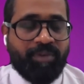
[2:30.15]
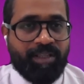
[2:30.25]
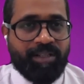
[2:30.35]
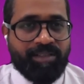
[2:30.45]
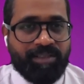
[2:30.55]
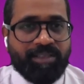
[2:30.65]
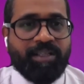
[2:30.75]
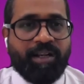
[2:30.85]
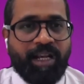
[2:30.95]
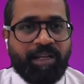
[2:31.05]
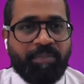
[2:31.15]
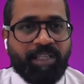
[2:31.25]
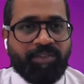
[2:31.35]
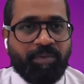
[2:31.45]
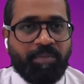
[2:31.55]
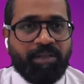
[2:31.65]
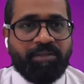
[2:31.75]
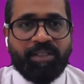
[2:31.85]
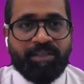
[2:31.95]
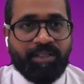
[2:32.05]
Whether is this the right mix for
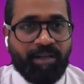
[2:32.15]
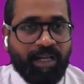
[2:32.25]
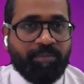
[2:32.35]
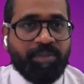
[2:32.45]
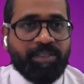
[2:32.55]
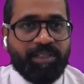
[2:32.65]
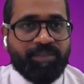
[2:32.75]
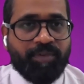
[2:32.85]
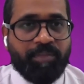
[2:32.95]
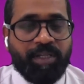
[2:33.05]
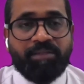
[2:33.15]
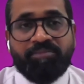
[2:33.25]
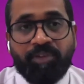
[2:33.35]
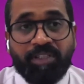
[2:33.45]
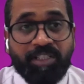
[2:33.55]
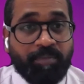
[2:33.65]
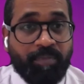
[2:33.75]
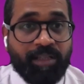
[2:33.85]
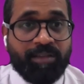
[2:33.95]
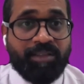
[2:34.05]
me? Is it right business for me for this
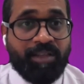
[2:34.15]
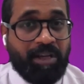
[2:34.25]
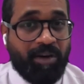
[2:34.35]
month?